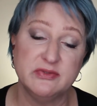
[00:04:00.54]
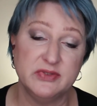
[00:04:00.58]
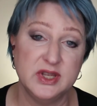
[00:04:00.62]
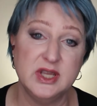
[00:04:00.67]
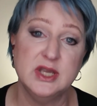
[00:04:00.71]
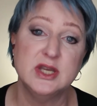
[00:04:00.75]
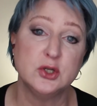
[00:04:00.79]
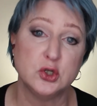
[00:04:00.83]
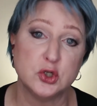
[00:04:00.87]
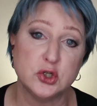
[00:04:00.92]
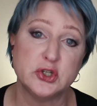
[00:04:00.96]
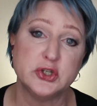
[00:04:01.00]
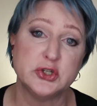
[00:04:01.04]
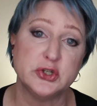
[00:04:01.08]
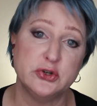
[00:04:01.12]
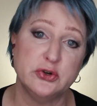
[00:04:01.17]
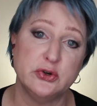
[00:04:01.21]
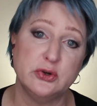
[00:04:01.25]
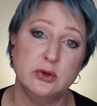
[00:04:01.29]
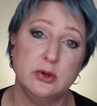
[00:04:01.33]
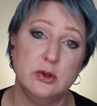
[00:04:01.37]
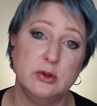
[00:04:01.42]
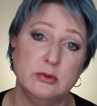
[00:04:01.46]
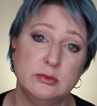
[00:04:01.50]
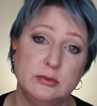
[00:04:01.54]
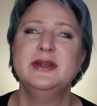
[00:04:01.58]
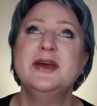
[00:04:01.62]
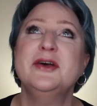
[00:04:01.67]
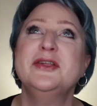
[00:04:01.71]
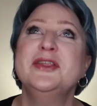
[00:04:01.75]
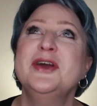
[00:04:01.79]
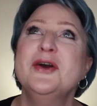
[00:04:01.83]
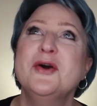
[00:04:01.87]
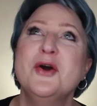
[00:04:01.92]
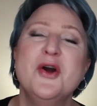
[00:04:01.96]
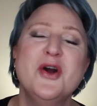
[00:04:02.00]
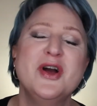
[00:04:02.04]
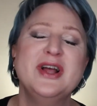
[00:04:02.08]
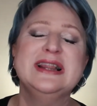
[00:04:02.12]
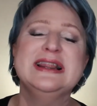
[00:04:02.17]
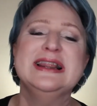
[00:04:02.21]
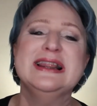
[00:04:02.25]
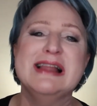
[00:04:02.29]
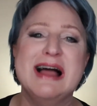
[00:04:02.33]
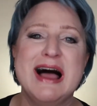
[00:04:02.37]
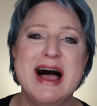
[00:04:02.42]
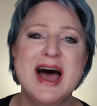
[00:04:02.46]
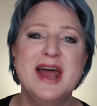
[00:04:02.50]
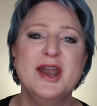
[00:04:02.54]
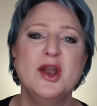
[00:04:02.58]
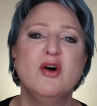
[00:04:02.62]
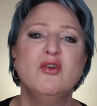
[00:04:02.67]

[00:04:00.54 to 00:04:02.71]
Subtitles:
of the Inner Circle. Now, there are a lot